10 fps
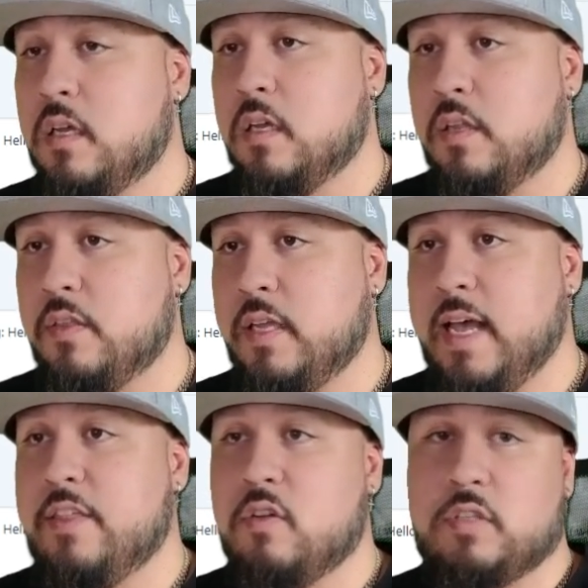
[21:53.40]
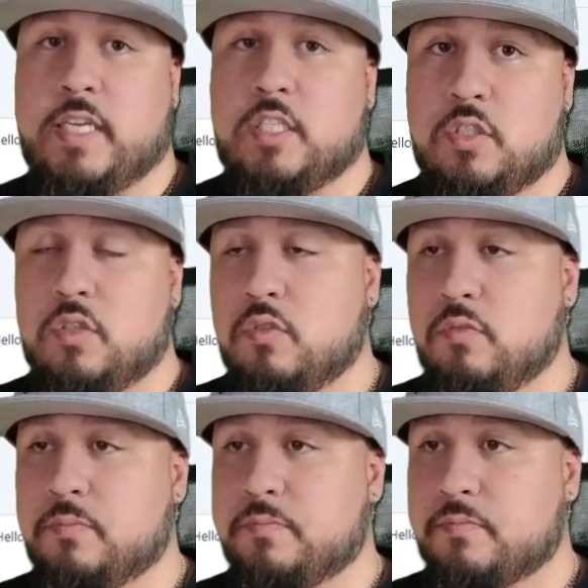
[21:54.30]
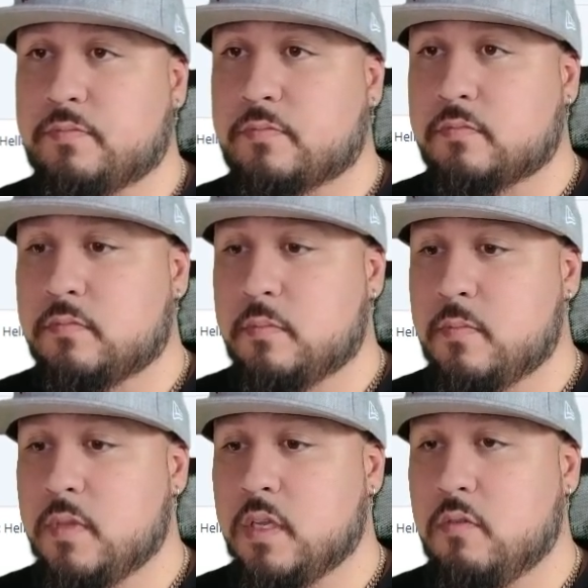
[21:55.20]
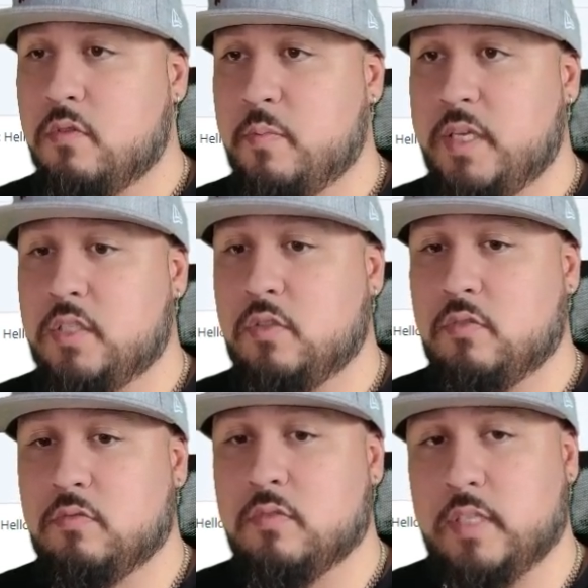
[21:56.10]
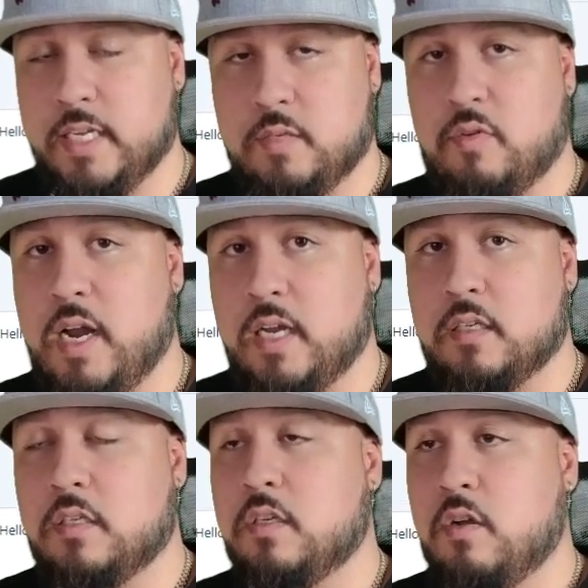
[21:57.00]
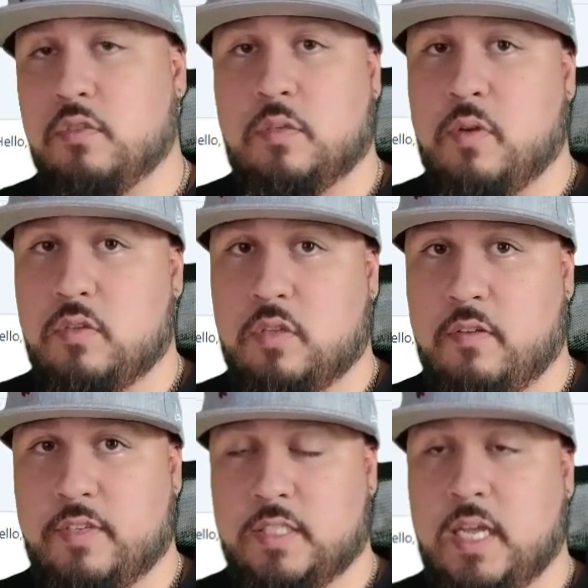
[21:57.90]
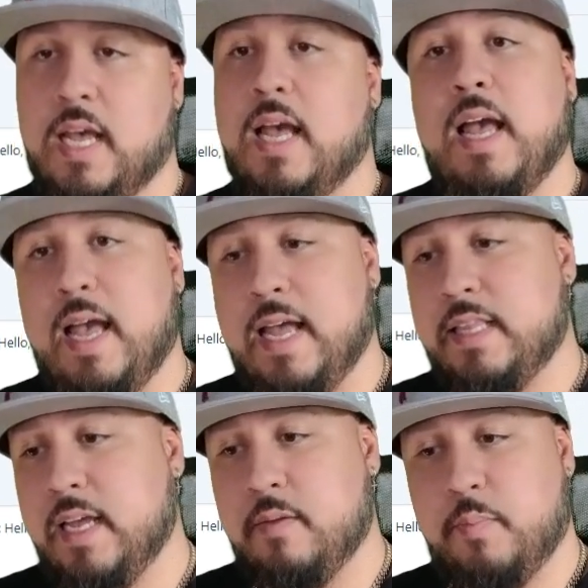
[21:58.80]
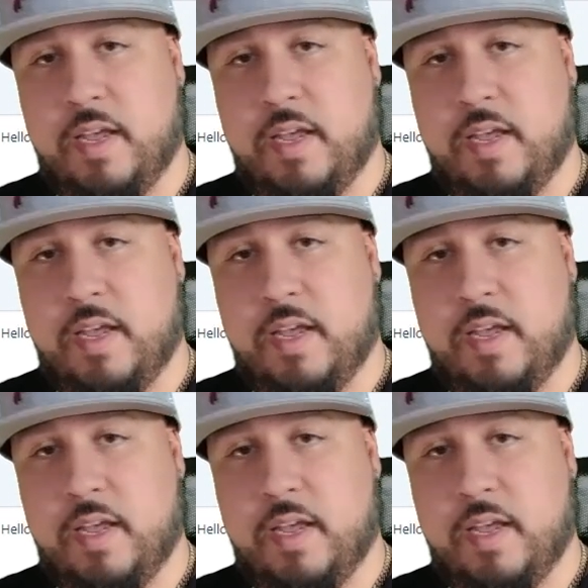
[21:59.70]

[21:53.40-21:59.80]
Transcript: the ethical thing to do would be to get your product, go to the post office, and then pay